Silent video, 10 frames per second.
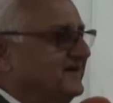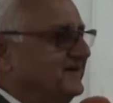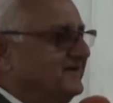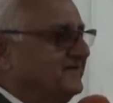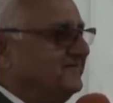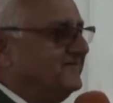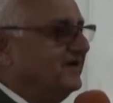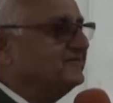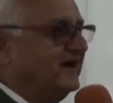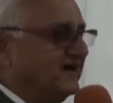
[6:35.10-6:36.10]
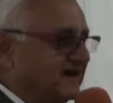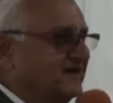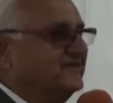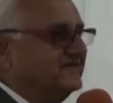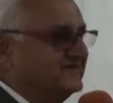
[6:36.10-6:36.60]
uh, of the
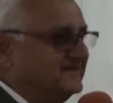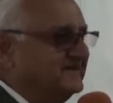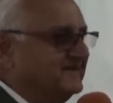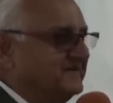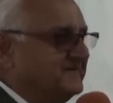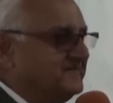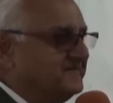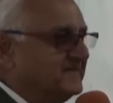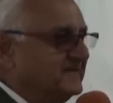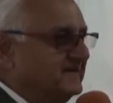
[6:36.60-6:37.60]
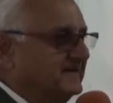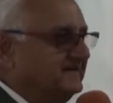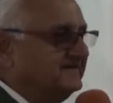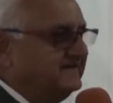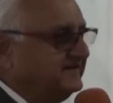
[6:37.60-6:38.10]
archivist.
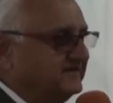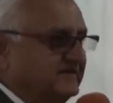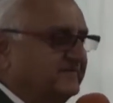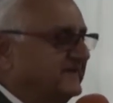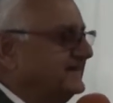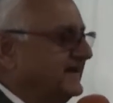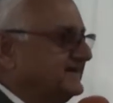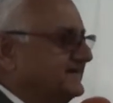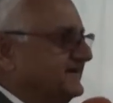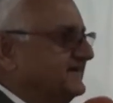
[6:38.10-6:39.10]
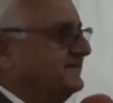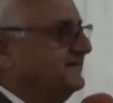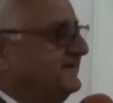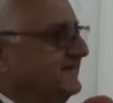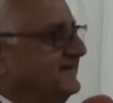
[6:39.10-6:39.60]
This is something that uh,
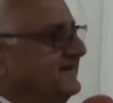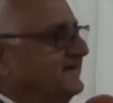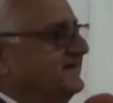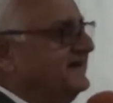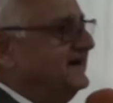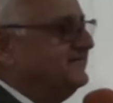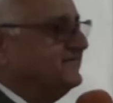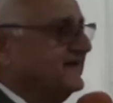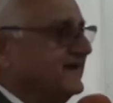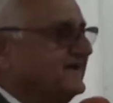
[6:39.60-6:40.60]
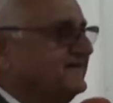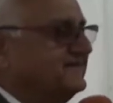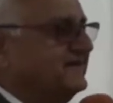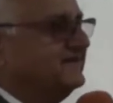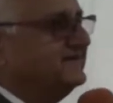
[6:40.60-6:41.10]
I have
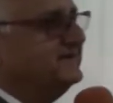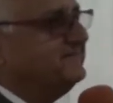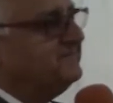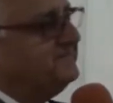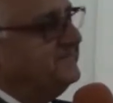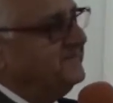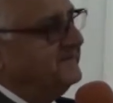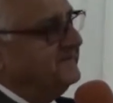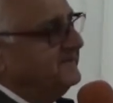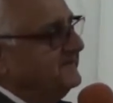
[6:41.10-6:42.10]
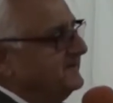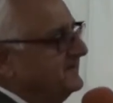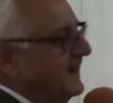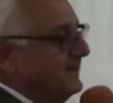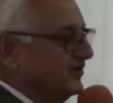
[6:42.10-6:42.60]
realized there's a,
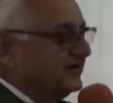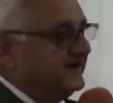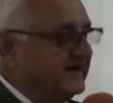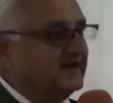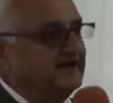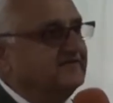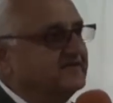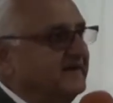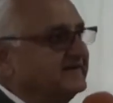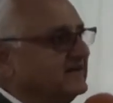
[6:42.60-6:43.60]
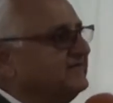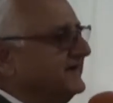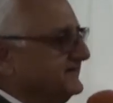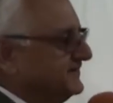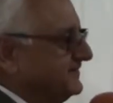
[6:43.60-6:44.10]
I'm not an archivist myself,
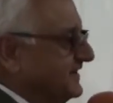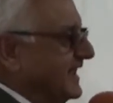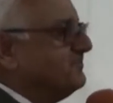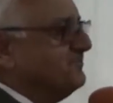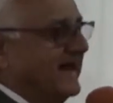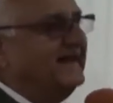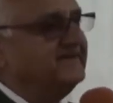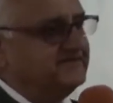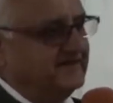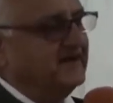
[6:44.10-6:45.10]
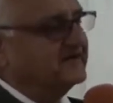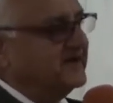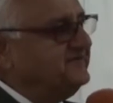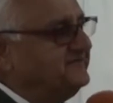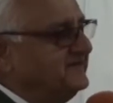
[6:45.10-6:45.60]
I just help manage an
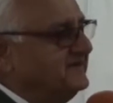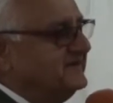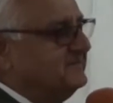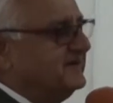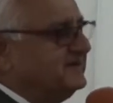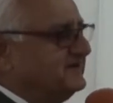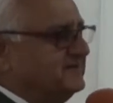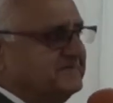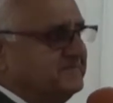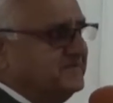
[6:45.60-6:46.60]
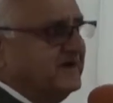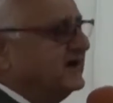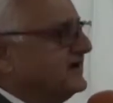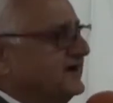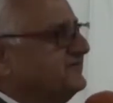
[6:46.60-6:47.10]
archive, but uh, the
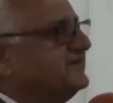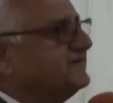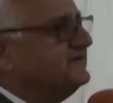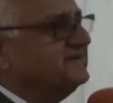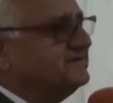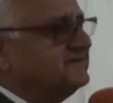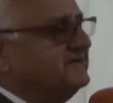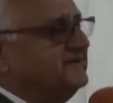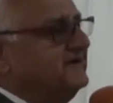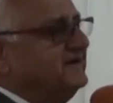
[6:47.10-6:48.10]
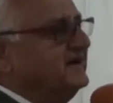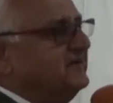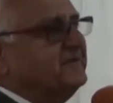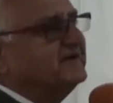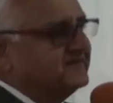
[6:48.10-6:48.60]
archivist is
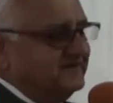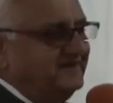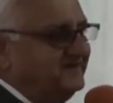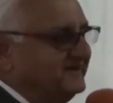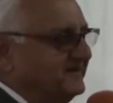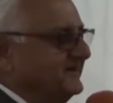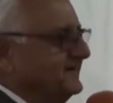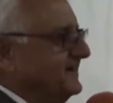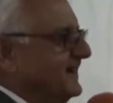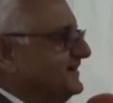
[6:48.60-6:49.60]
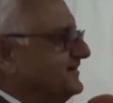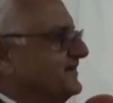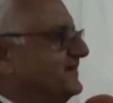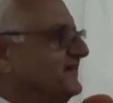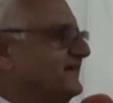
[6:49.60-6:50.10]
a person at
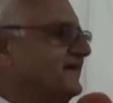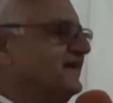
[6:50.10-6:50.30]
a